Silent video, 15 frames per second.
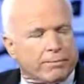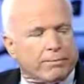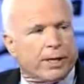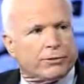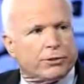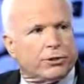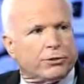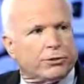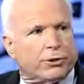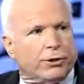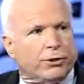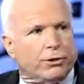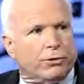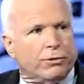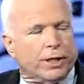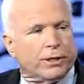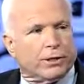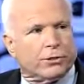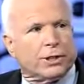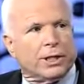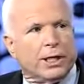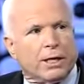and their message to you
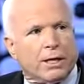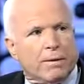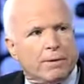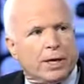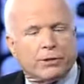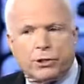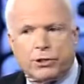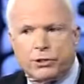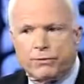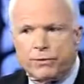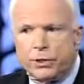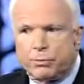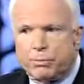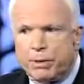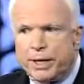is, the message of